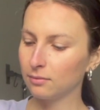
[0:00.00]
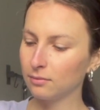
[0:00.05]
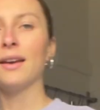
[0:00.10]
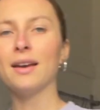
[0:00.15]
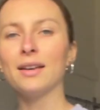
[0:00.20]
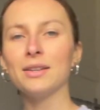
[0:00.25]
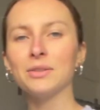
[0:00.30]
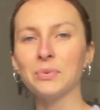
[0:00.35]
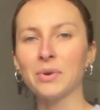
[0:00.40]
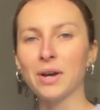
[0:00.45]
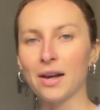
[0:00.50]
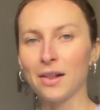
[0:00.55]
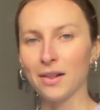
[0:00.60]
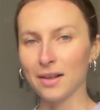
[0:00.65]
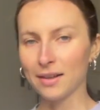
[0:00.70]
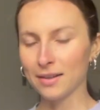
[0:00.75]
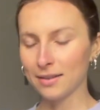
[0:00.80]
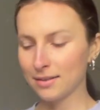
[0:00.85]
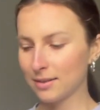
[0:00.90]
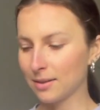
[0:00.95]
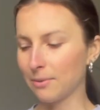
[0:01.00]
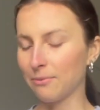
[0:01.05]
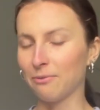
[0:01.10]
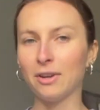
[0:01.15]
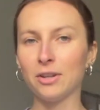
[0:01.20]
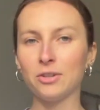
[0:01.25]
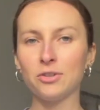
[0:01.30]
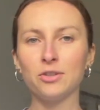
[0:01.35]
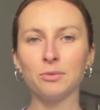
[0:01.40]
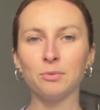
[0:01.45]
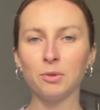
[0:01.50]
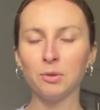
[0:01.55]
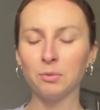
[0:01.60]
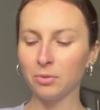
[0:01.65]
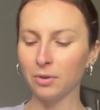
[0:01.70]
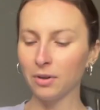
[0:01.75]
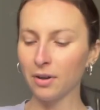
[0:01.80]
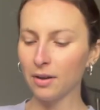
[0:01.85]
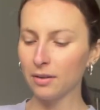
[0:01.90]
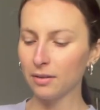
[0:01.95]
as well as some vegetable
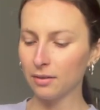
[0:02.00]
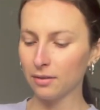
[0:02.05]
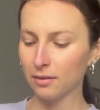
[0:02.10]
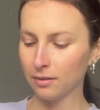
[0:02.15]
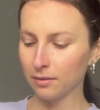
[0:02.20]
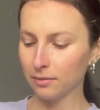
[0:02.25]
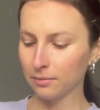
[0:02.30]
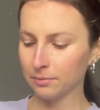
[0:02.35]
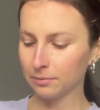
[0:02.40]
broth,